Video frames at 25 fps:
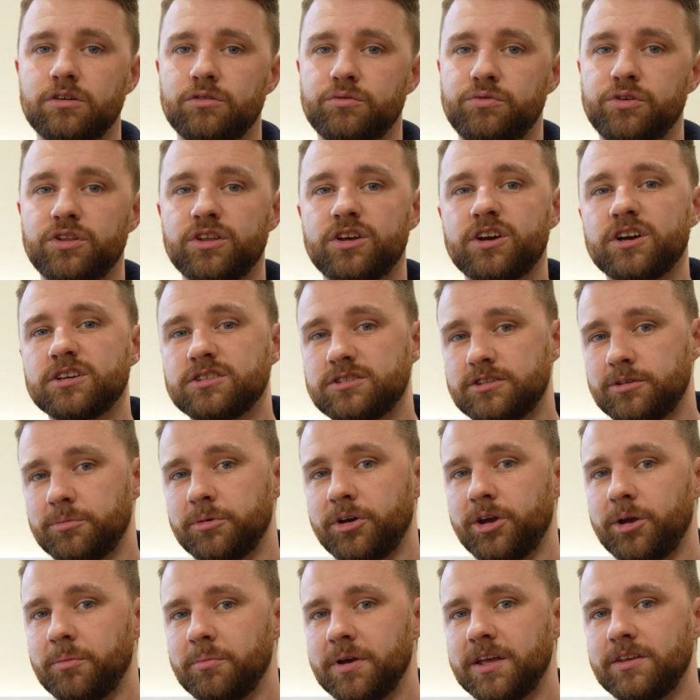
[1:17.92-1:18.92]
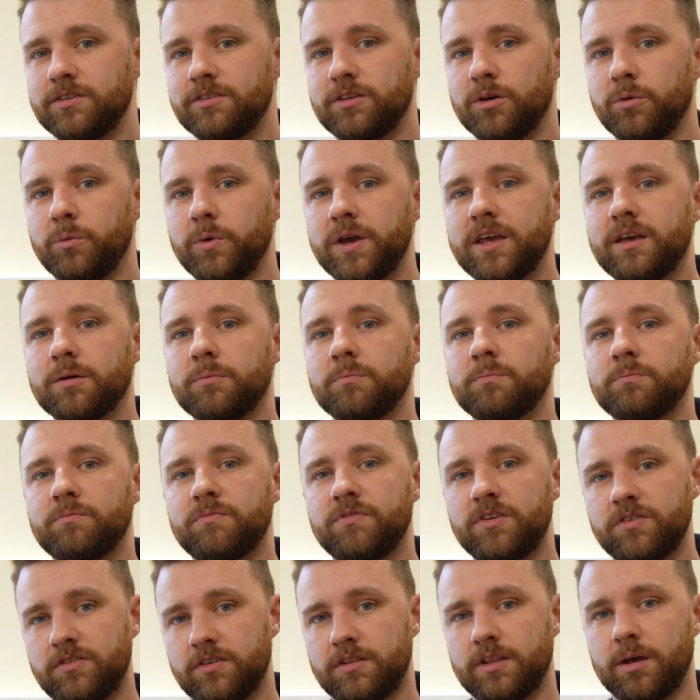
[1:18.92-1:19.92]
For the customer, it means that we can
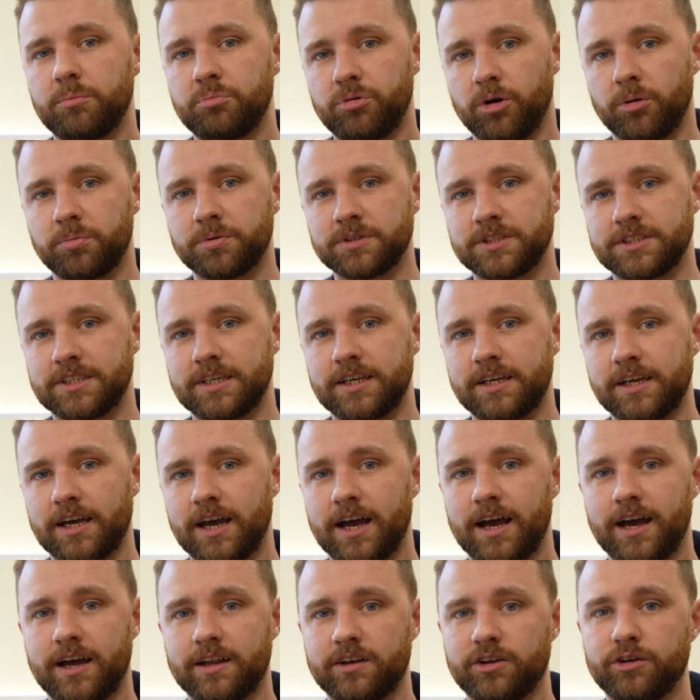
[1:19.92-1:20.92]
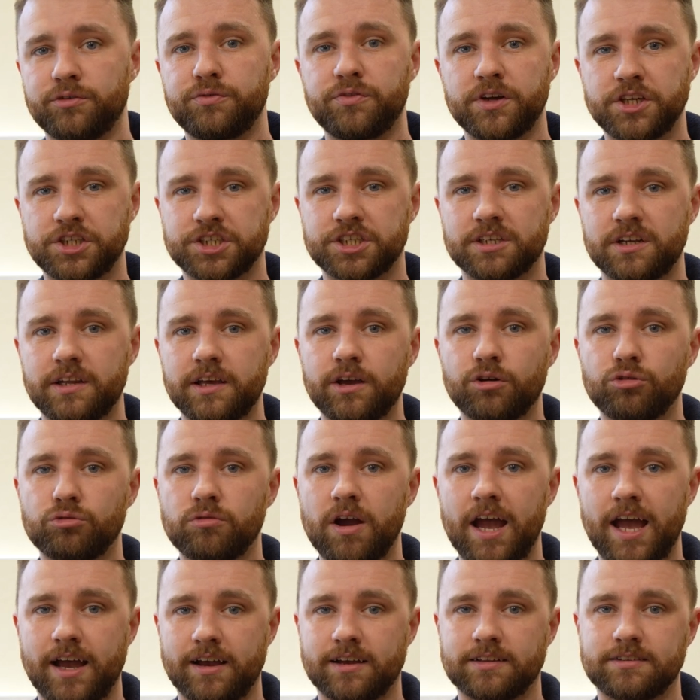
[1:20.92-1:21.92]
visit their property and efficiently
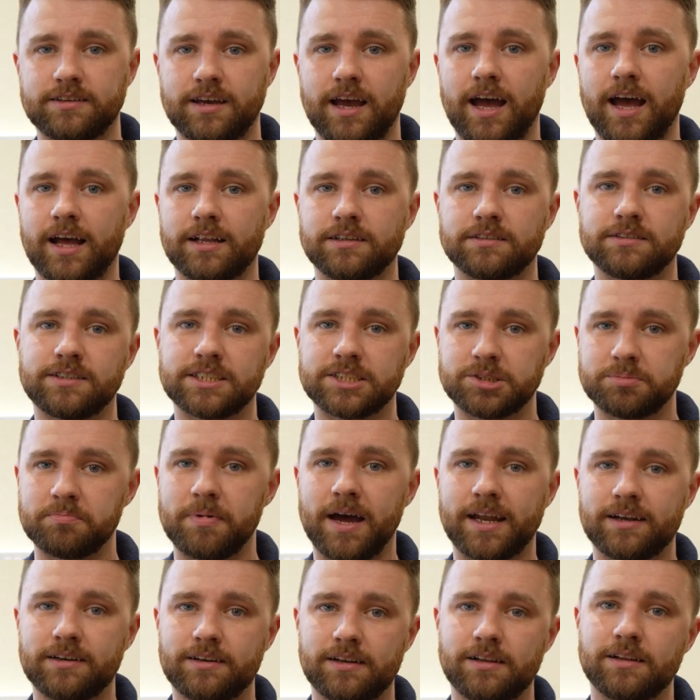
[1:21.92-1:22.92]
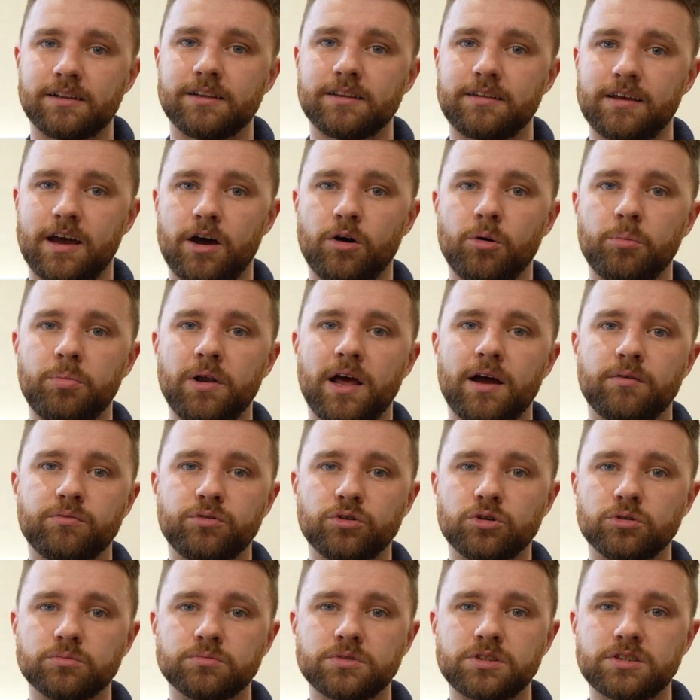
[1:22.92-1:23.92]
erect and dismantle the tower
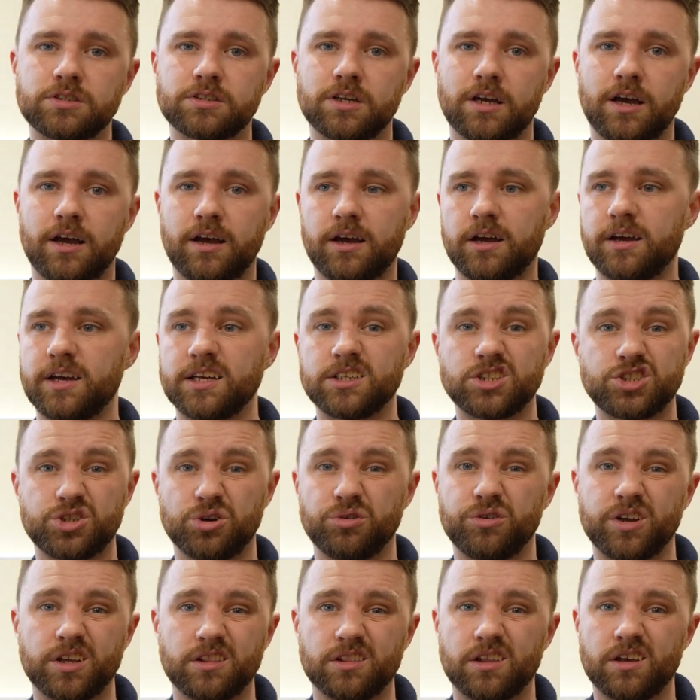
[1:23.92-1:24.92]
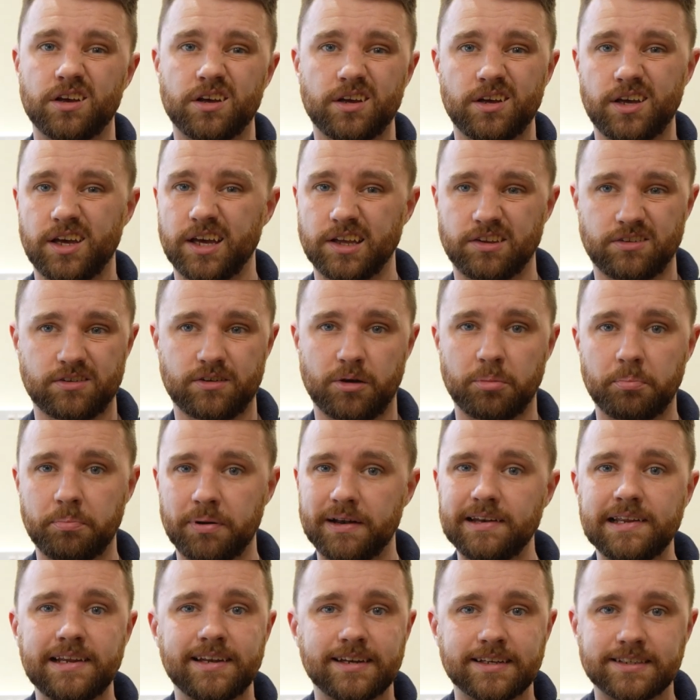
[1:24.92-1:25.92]
platforms, ensuring that it's
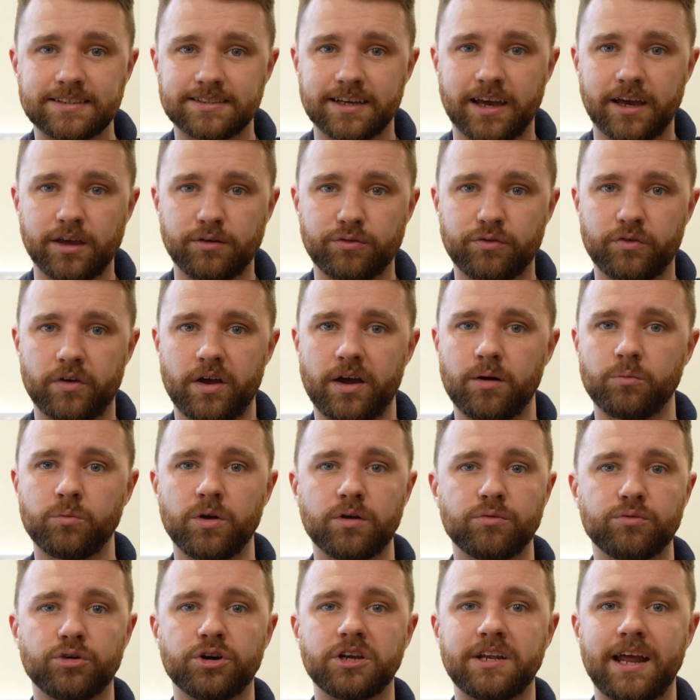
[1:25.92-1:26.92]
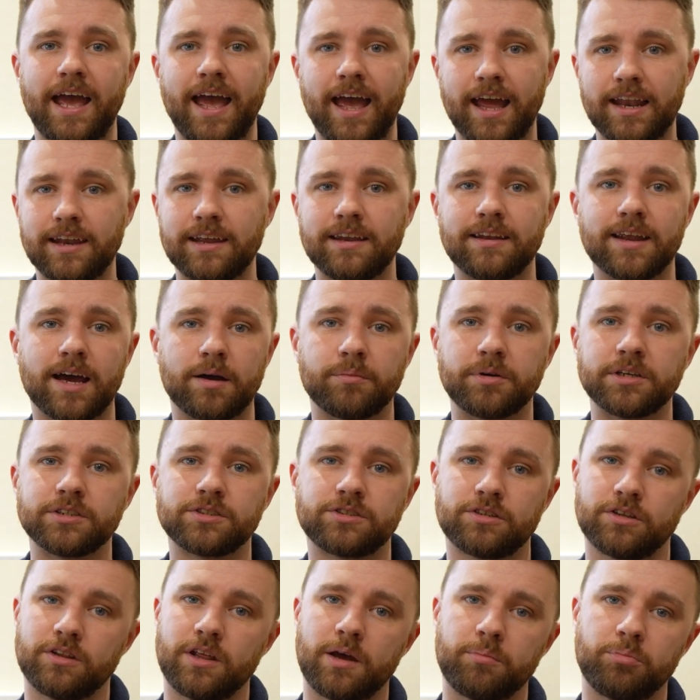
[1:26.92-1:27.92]
completely safe and we avoid any
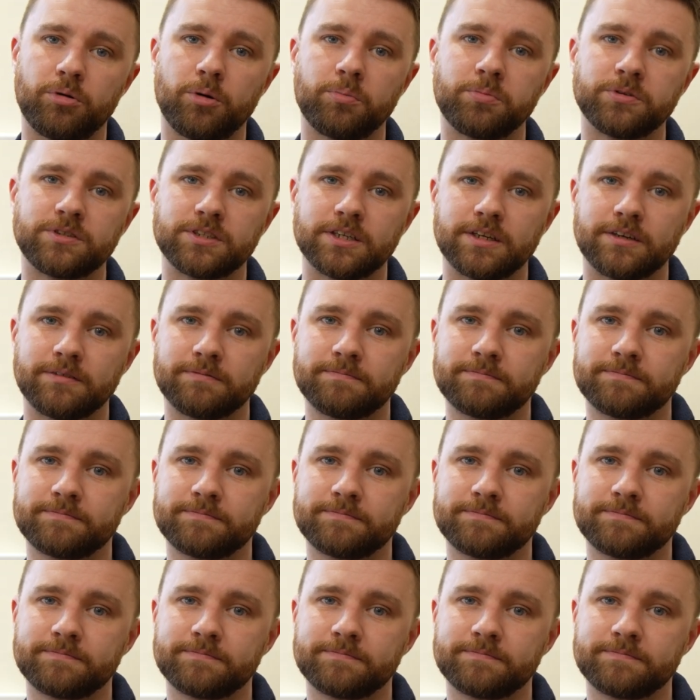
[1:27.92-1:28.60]
damage to their property.